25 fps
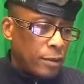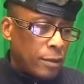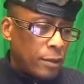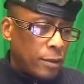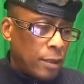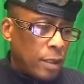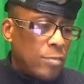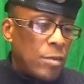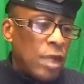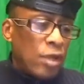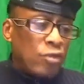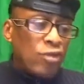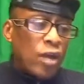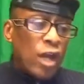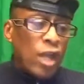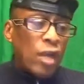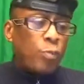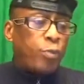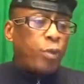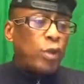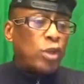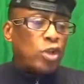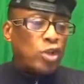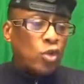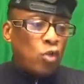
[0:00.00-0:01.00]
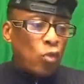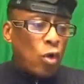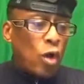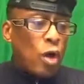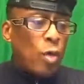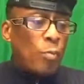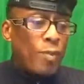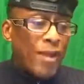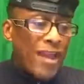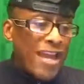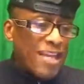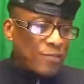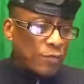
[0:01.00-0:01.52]
I'm not trying to put you on
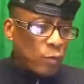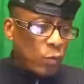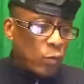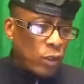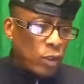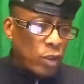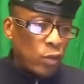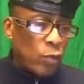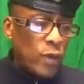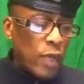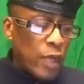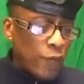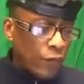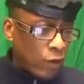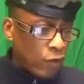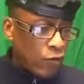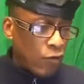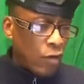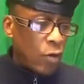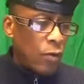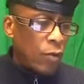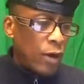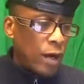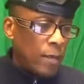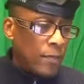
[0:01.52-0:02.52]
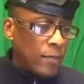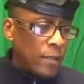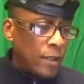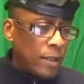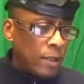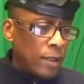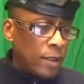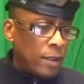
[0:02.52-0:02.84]
blast, but when do we ever grow up?